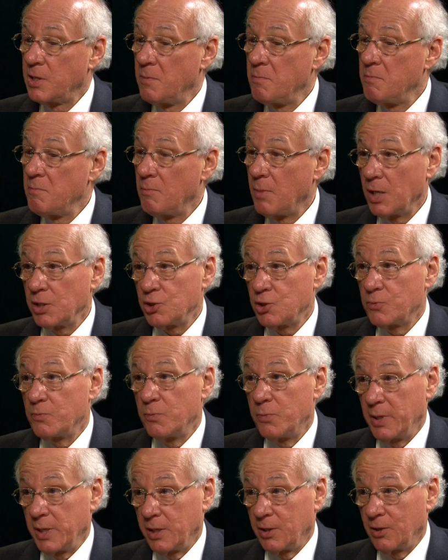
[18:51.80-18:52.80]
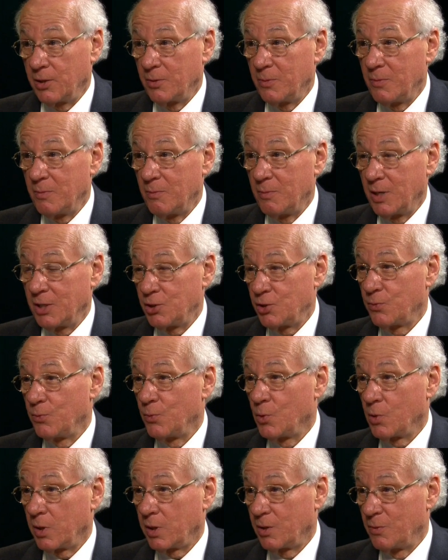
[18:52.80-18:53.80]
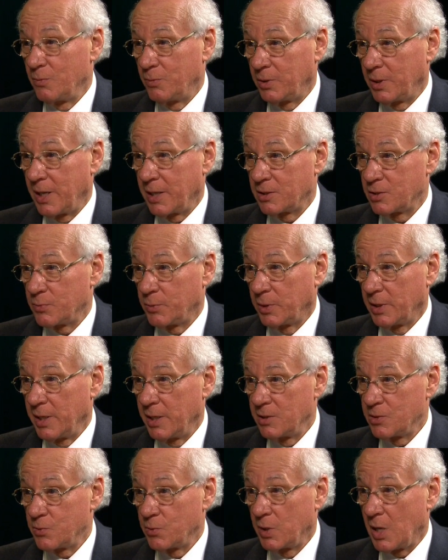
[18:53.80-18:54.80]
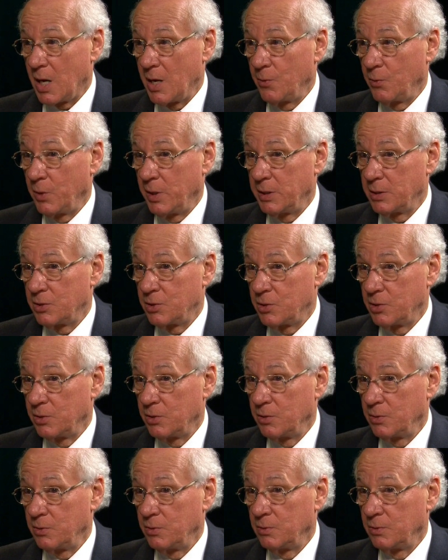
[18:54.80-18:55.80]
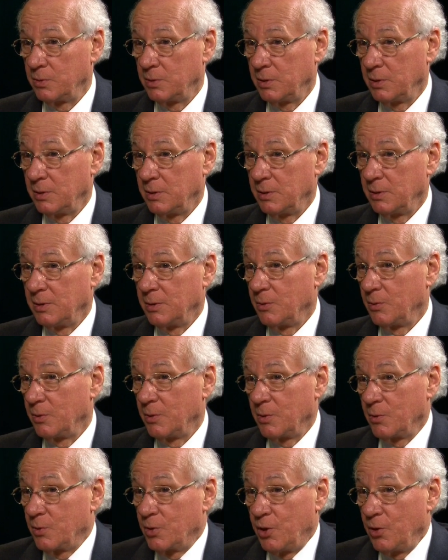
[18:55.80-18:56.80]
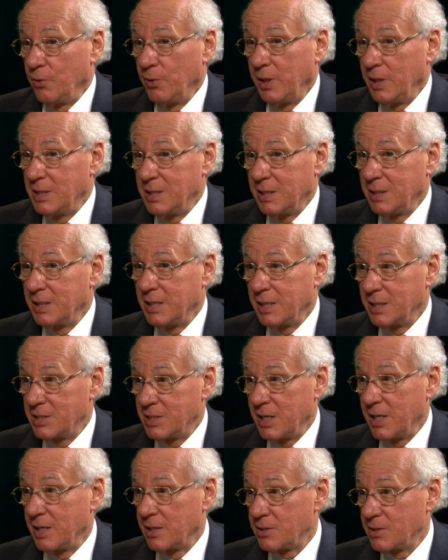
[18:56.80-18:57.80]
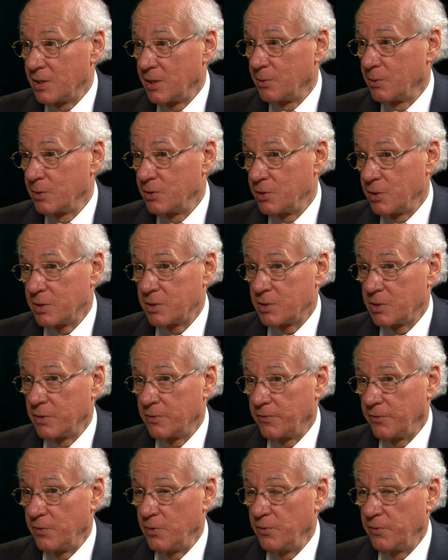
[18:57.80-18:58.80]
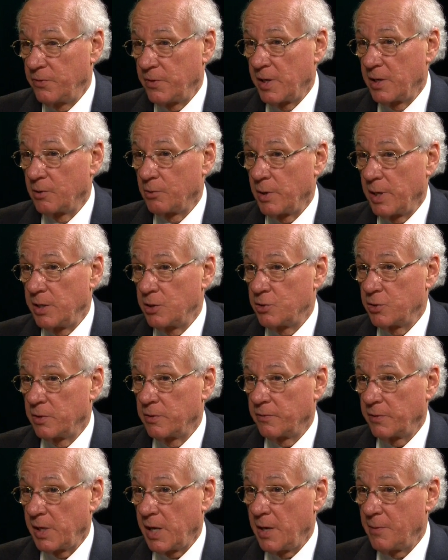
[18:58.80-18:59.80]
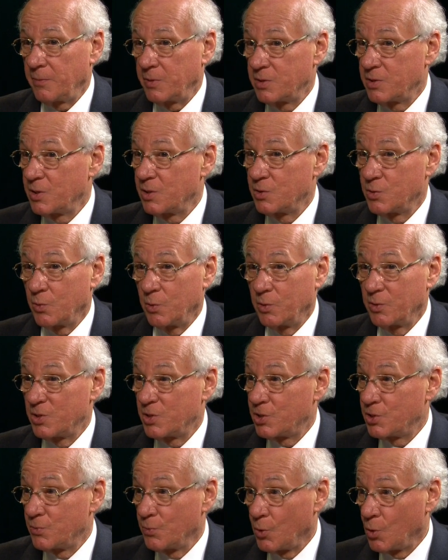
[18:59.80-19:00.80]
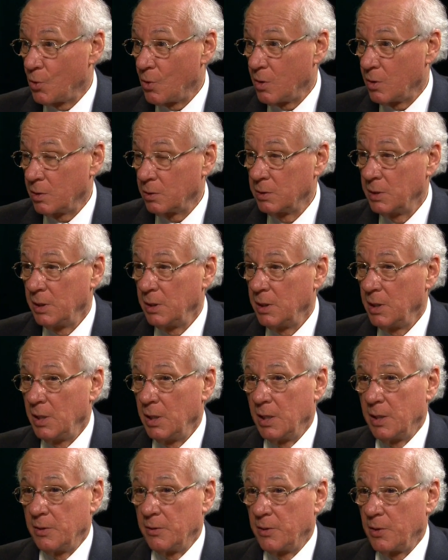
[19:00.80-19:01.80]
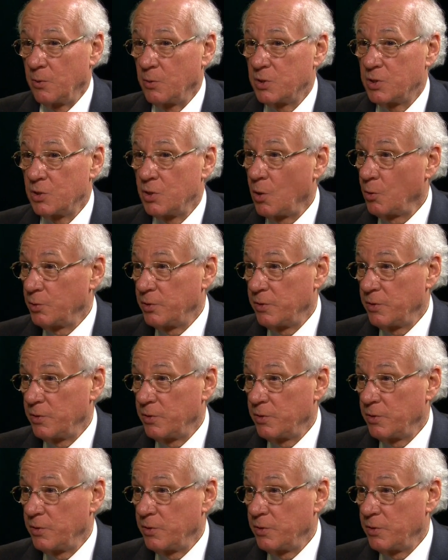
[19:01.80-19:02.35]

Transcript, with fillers: a much bigger, much more complex place. When I went to well, CUNY didn't exist. There were just right. a few federation of campuses. We were small. There was no